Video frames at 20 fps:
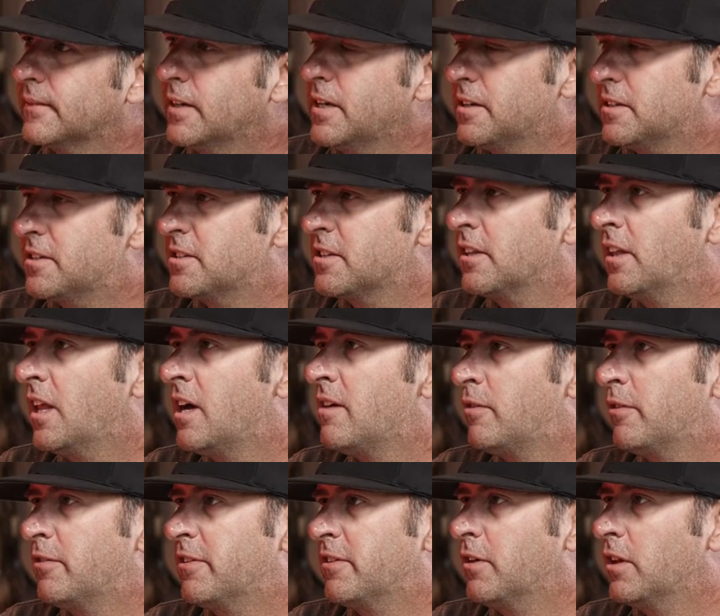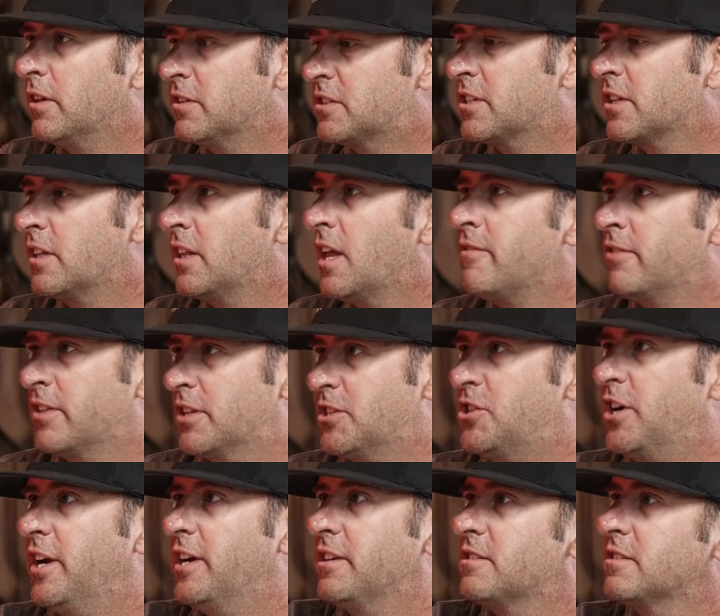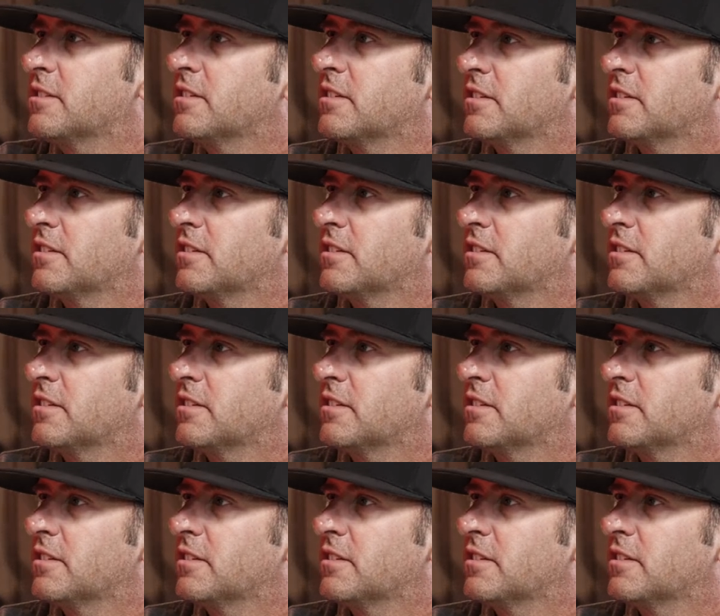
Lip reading: Yeah, it's the love of the chase,